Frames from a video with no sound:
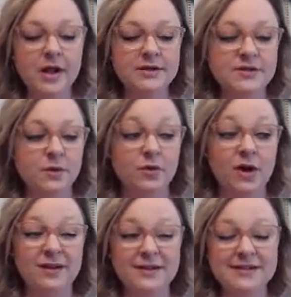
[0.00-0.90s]
So a
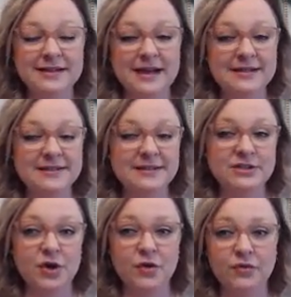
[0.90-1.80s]
lot of these guys
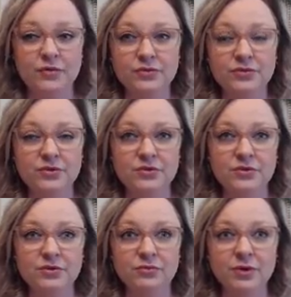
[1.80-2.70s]
don't
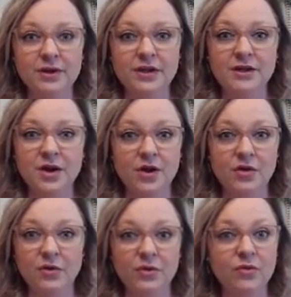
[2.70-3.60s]
really
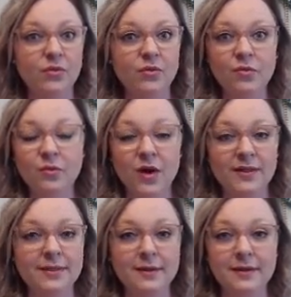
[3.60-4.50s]
know
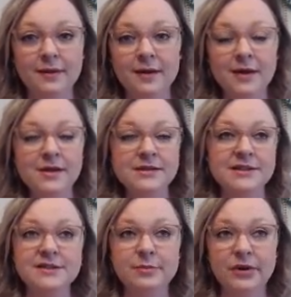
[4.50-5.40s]
what the
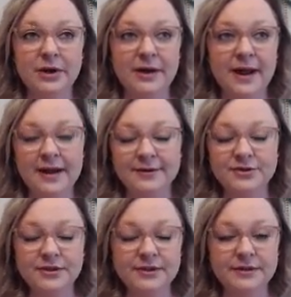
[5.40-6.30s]
disciplinary
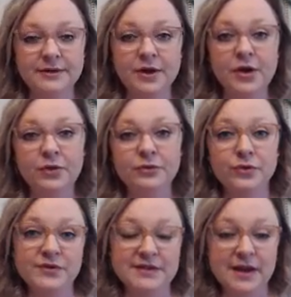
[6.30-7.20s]
action
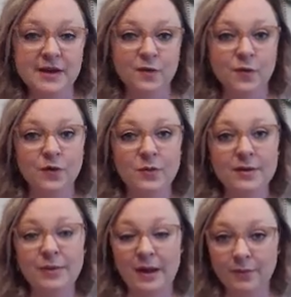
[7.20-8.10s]
looks like or
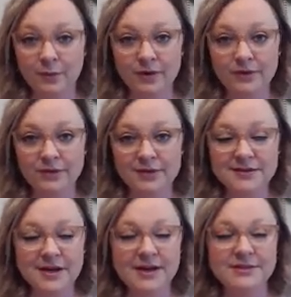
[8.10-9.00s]
what paperwork looks like.